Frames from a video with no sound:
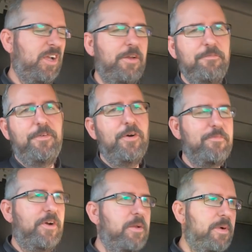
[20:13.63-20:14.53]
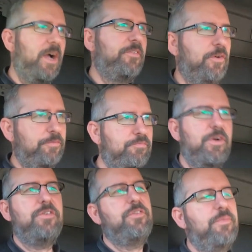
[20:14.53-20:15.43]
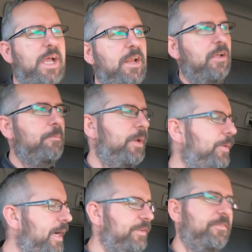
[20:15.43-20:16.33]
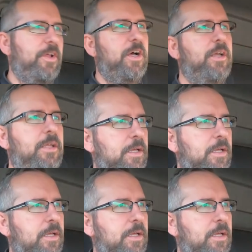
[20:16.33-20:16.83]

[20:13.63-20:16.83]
Couldn't film very much. I was rushing around like a blue ass fly.